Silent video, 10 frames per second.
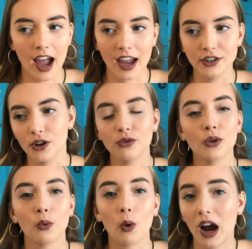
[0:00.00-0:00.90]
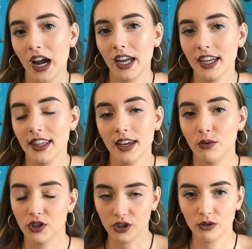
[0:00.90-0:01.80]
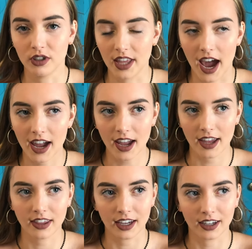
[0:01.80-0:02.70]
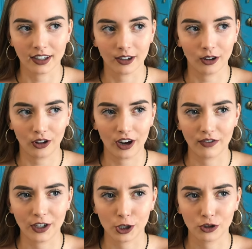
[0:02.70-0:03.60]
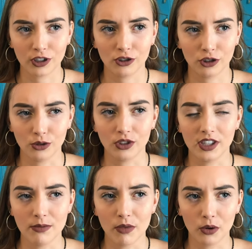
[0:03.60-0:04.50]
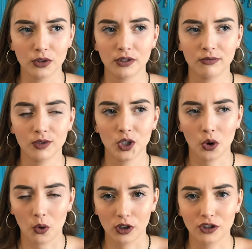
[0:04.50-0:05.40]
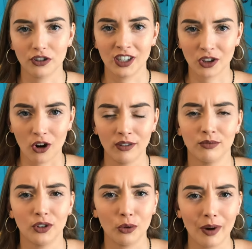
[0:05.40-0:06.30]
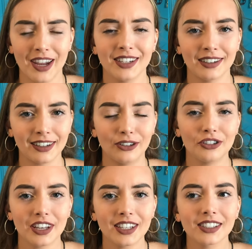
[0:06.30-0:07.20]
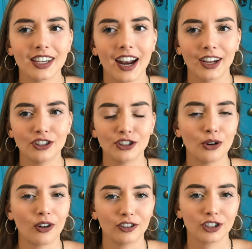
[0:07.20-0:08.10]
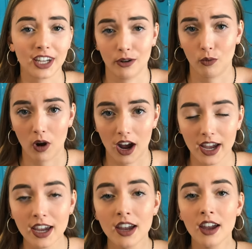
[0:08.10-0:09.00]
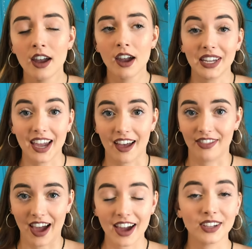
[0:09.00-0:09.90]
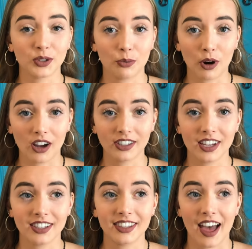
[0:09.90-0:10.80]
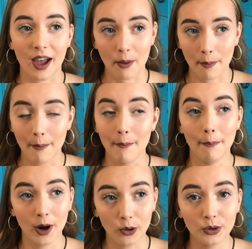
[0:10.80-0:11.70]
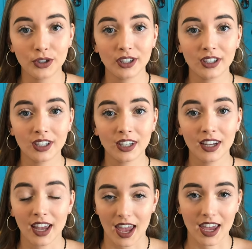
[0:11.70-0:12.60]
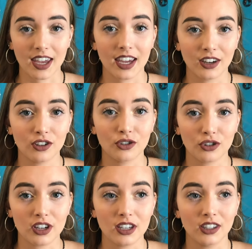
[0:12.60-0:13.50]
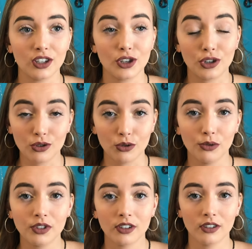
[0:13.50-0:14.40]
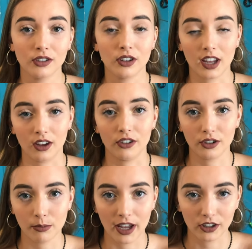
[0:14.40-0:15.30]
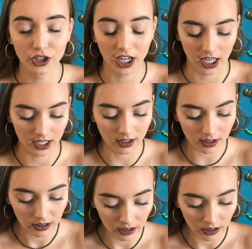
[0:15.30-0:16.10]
I don't know why they would choose that. I think a lot of industries choose the most torturous, harmful way to kill things, and I just don't understand why. But yeah, that is a process that most egg industries use to kill their male chickens.